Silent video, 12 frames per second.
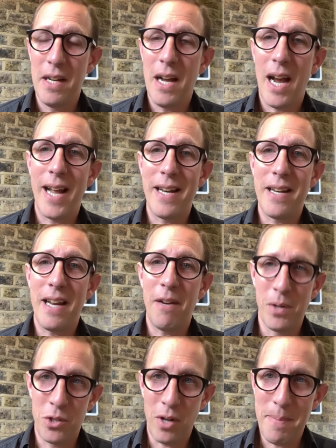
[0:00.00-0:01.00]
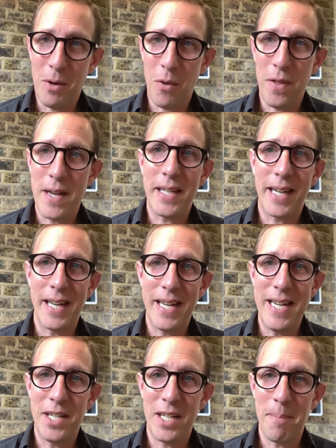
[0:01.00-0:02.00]
And if we're trying to be authentic in
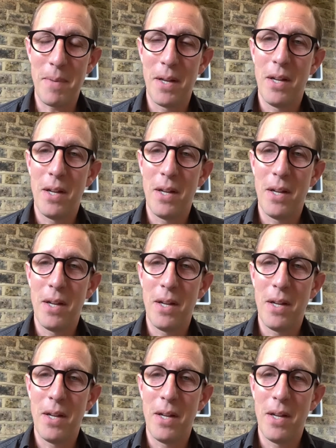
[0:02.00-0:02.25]
leadership,